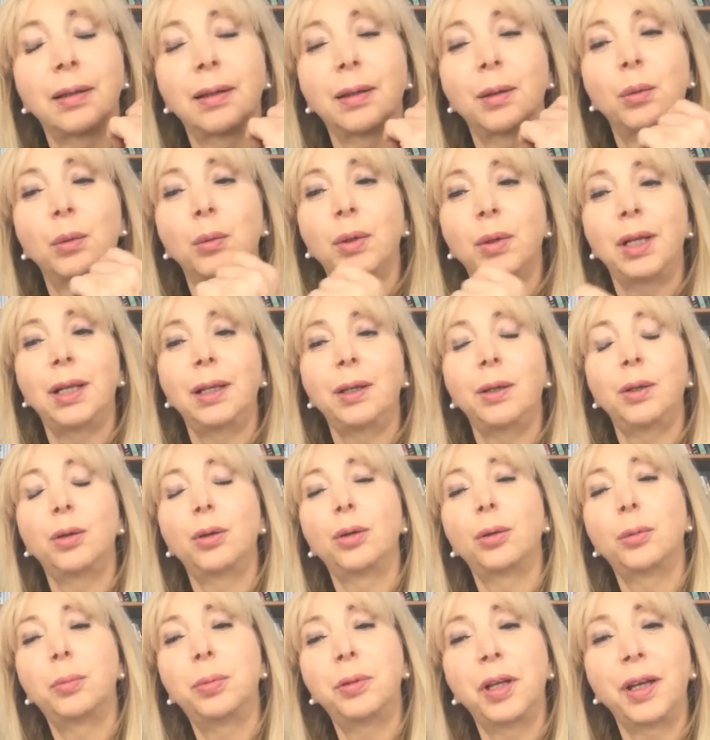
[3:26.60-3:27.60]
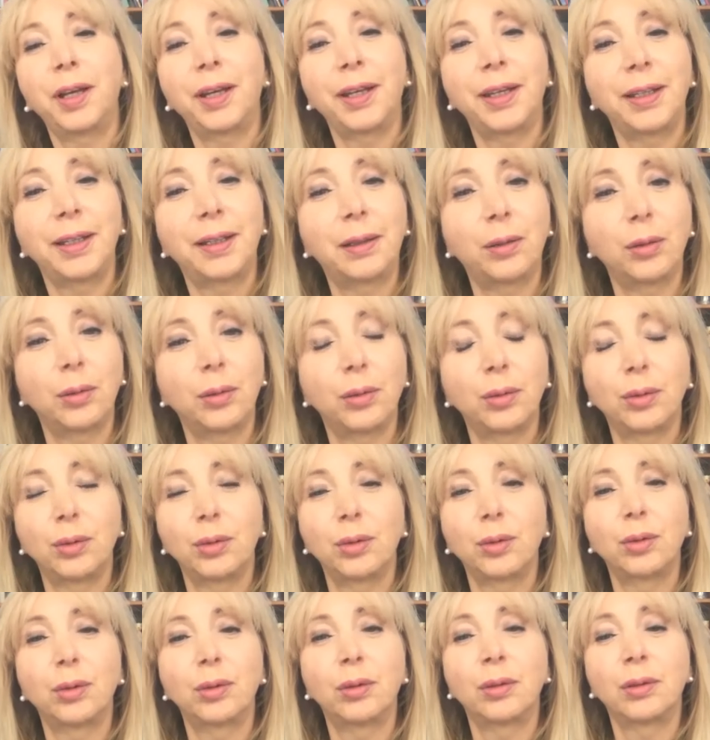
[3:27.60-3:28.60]
will you bring it
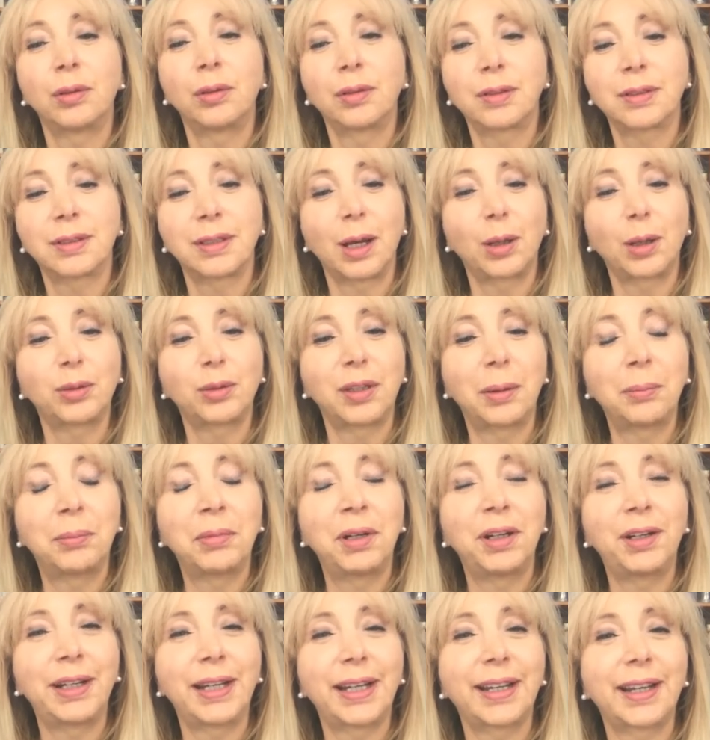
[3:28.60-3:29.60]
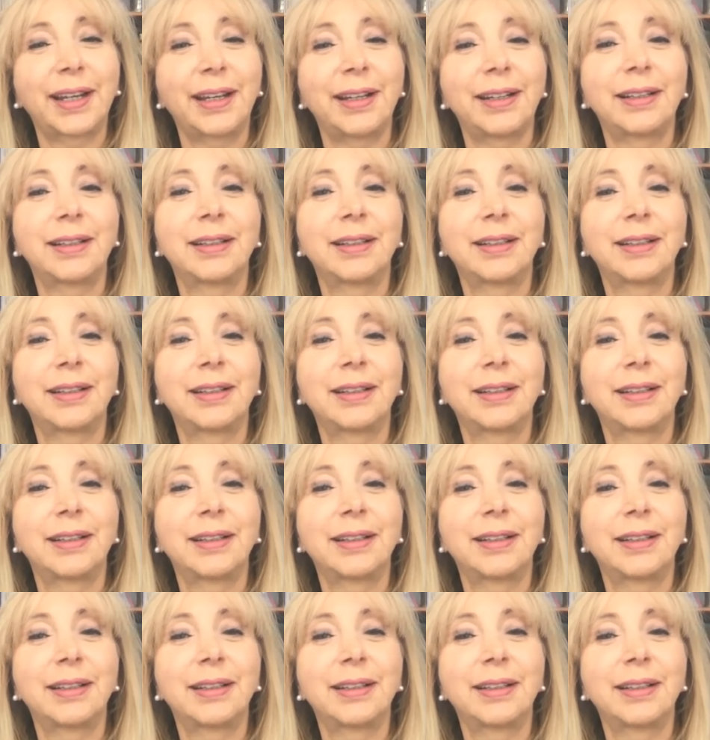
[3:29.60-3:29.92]
to South America?